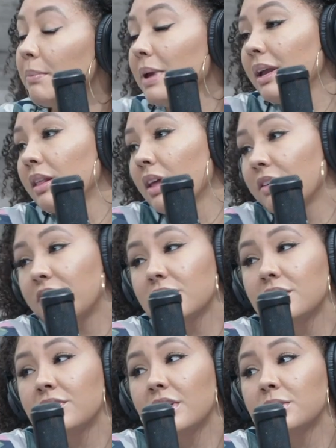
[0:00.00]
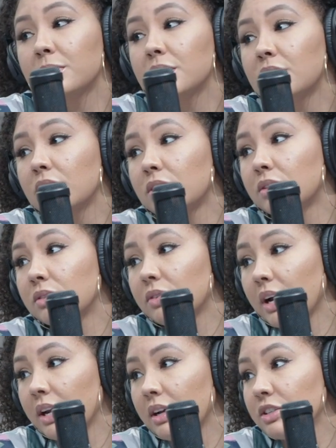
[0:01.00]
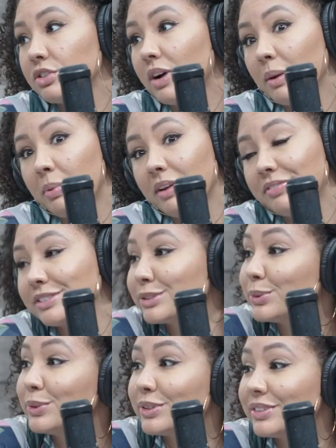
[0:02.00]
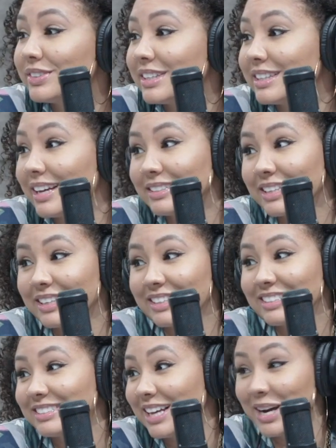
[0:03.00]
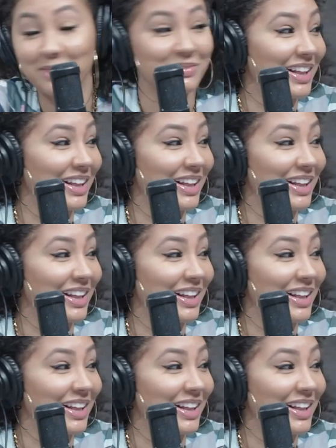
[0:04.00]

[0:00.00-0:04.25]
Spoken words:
And making that first investment too, right? Because you got to pay for school, and that's like a step.